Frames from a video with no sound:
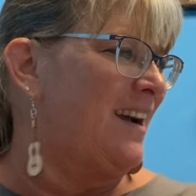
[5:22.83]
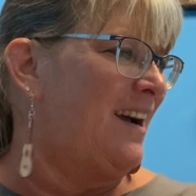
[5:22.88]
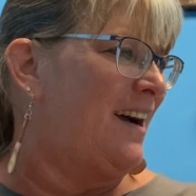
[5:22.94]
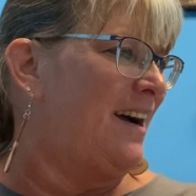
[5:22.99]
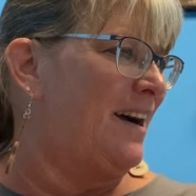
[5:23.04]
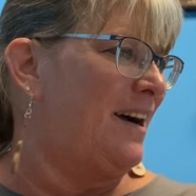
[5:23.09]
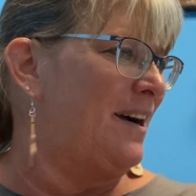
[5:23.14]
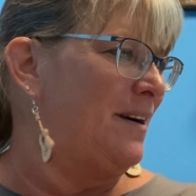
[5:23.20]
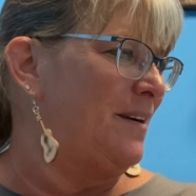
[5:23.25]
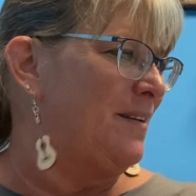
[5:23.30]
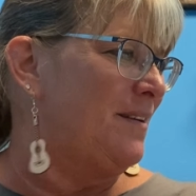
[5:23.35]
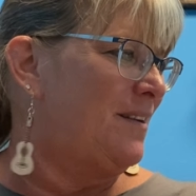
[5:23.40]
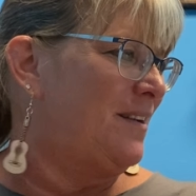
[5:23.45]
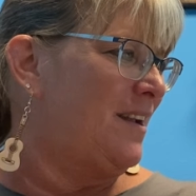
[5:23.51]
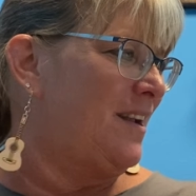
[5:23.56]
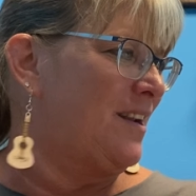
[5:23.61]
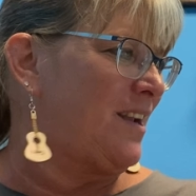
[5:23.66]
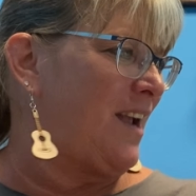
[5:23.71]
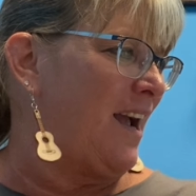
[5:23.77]

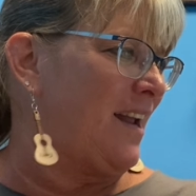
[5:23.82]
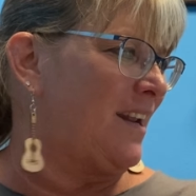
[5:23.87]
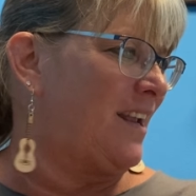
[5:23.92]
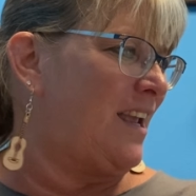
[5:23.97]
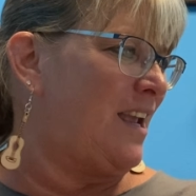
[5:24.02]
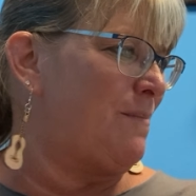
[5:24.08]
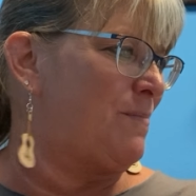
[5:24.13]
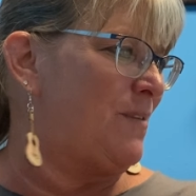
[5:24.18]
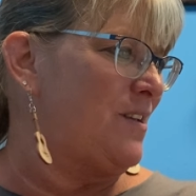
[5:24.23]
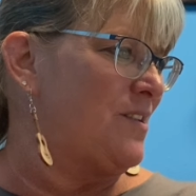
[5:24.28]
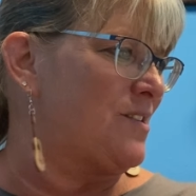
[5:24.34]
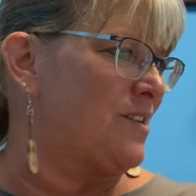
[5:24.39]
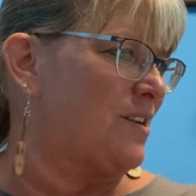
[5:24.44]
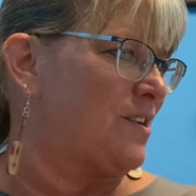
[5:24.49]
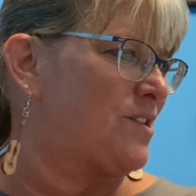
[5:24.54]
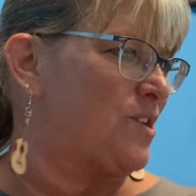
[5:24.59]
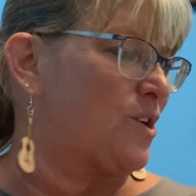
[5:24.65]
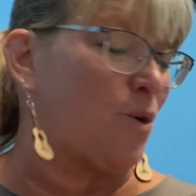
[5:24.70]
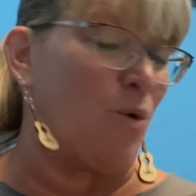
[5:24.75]
and kind of keep these in
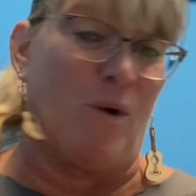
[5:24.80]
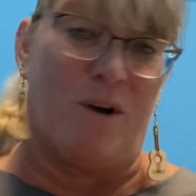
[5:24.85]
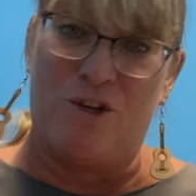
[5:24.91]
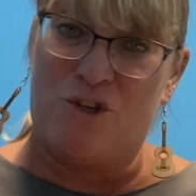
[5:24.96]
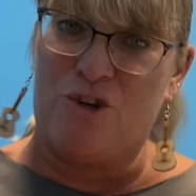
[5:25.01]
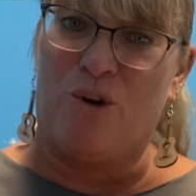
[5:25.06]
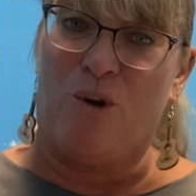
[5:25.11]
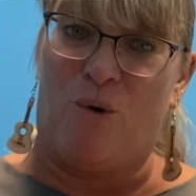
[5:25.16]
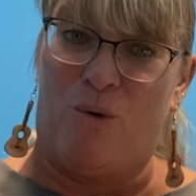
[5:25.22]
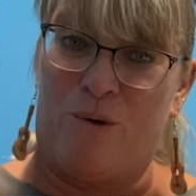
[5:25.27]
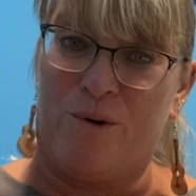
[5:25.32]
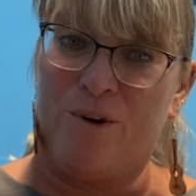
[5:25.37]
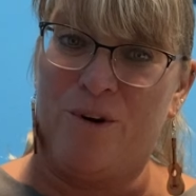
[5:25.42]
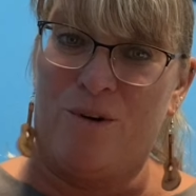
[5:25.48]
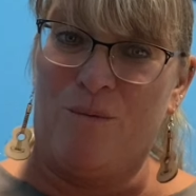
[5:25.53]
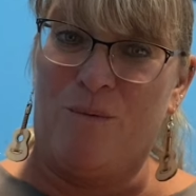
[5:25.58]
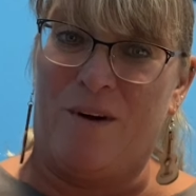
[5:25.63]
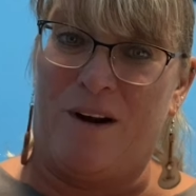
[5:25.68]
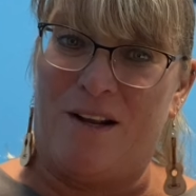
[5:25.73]
a sequential
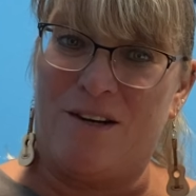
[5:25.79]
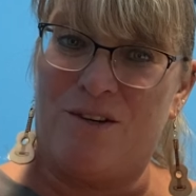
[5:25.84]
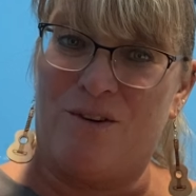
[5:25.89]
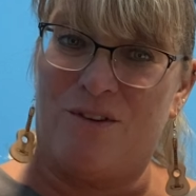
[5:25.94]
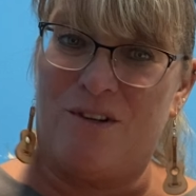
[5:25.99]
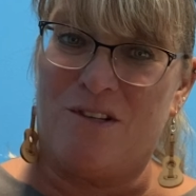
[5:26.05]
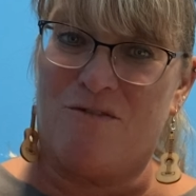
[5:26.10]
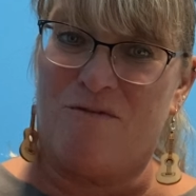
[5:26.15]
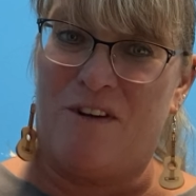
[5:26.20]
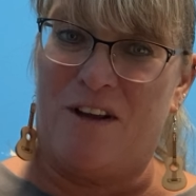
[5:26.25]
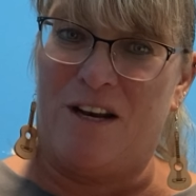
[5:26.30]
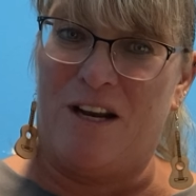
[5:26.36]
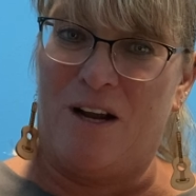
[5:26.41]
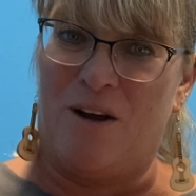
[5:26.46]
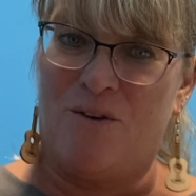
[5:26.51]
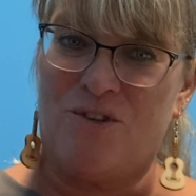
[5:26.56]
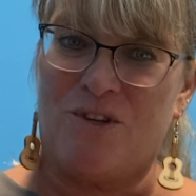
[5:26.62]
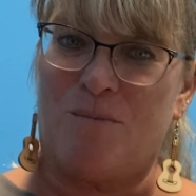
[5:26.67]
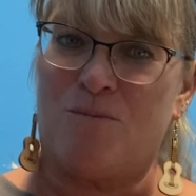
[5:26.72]
order when I do these
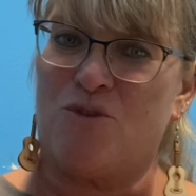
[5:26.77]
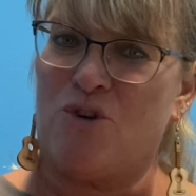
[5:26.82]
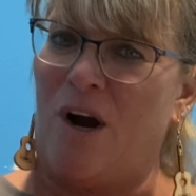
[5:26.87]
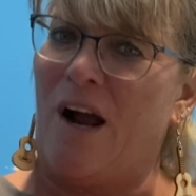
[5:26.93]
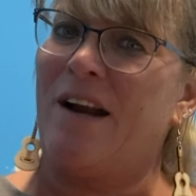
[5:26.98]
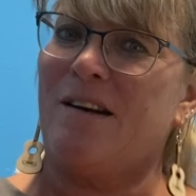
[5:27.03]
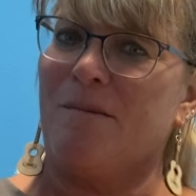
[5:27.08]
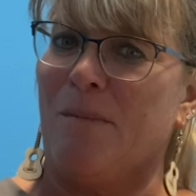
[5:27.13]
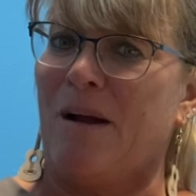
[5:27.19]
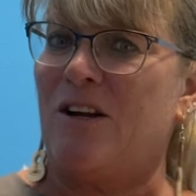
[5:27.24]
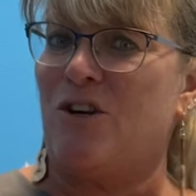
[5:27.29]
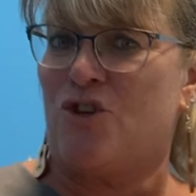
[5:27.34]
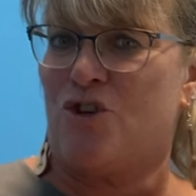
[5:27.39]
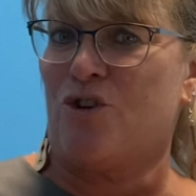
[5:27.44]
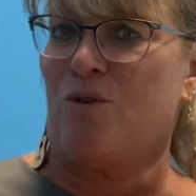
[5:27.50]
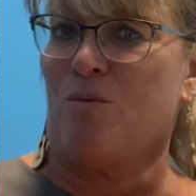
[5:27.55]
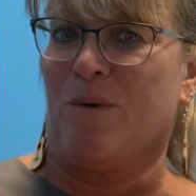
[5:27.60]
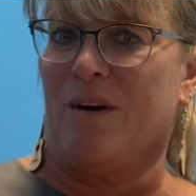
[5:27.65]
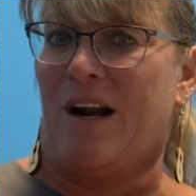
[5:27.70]
videos. I'm trying to make
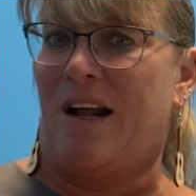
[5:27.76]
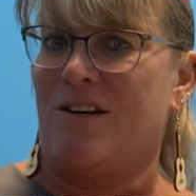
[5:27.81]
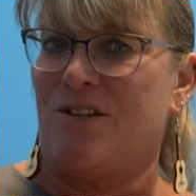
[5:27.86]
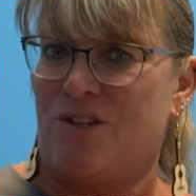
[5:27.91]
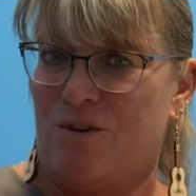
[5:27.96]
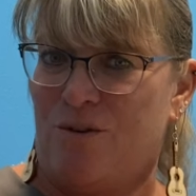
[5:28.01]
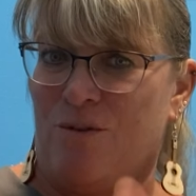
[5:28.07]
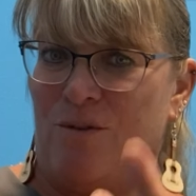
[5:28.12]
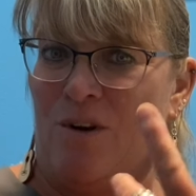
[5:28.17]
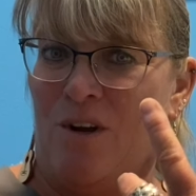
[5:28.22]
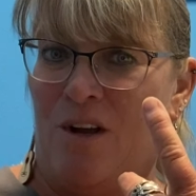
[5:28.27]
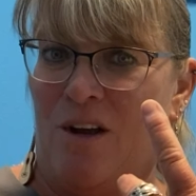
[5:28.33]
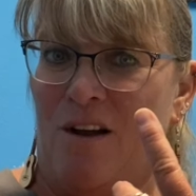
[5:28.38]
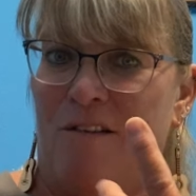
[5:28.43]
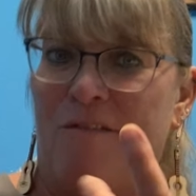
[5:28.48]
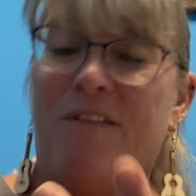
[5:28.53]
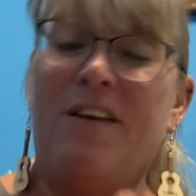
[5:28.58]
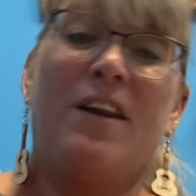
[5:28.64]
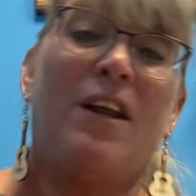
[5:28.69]
sure when I do
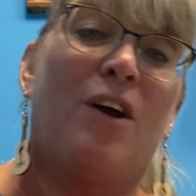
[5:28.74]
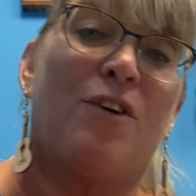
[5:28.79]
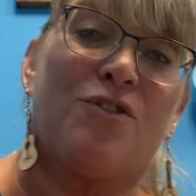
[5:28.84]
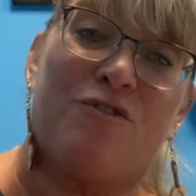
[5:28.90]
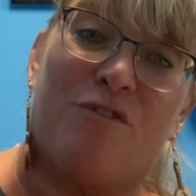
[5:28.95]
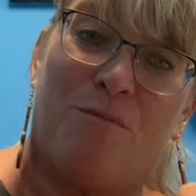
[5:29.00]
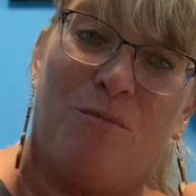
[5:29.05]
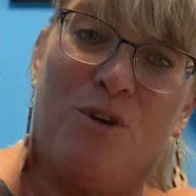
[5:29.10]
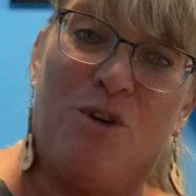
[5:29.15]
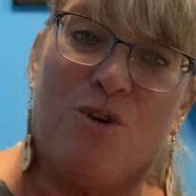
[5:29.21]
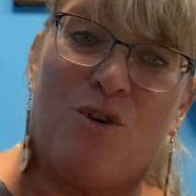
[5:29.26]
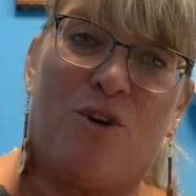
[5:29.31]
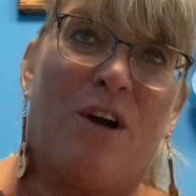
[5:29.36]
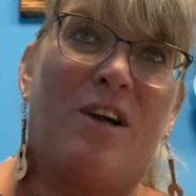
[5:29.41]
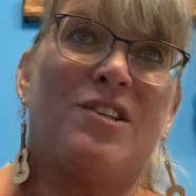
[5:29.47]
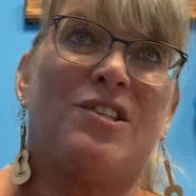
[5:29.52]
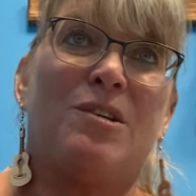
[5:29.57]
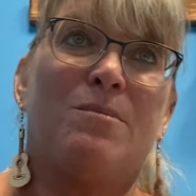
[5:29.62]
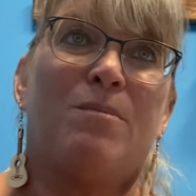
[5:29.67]
videos from Uke
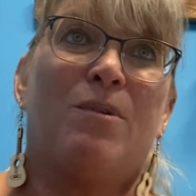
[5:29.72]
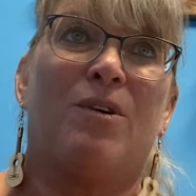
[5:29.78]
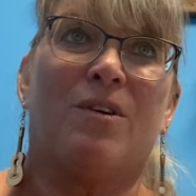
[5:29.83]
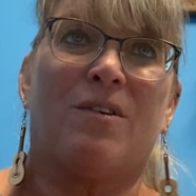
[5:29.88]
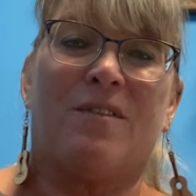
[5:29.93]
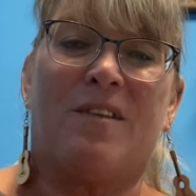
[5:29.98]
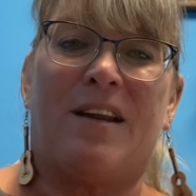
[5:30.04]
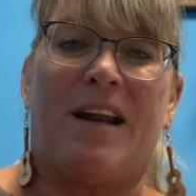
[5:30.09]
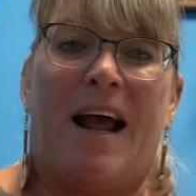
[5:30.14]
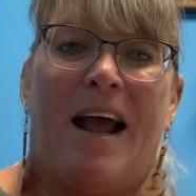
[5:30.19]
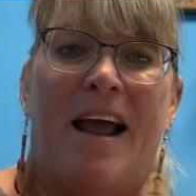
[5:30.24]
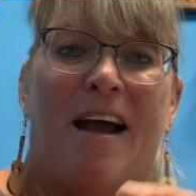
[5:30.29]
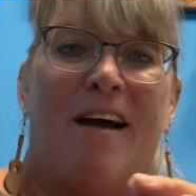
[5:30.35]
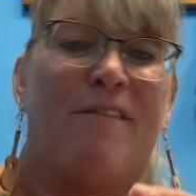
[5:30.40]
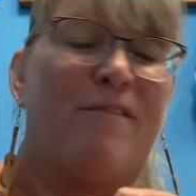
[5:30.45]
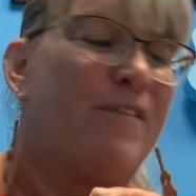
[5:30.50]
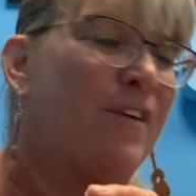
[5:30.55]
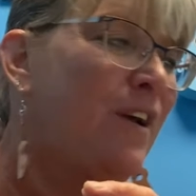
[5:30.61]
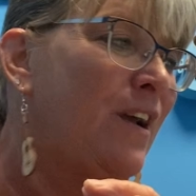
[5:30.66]
Crazy Book that I
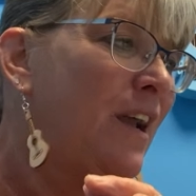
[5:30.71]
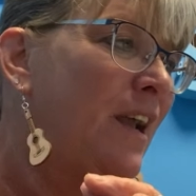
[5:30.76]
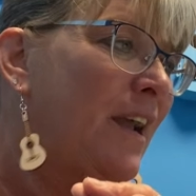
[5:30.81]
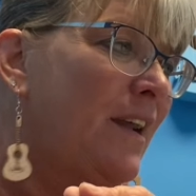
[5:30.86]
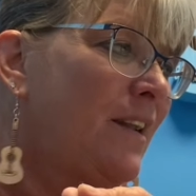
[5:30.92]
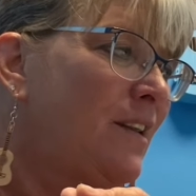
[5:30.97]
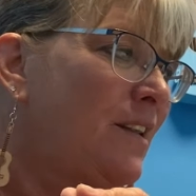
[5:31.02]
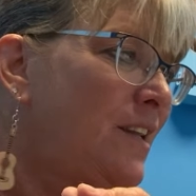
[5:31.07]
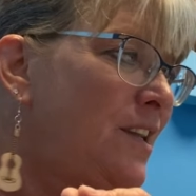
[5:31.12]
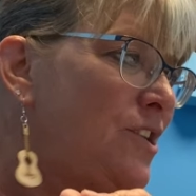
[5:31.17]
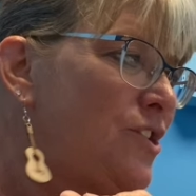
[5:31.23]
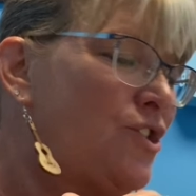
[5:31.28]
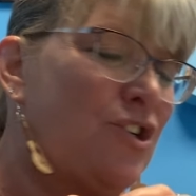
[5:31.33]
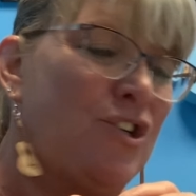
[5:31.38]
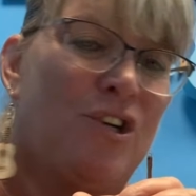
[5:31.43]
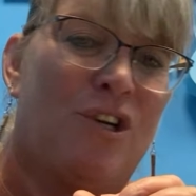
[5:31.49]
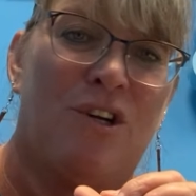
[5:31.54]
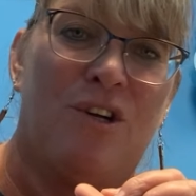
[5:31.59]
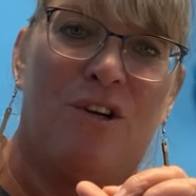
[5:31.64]
have at least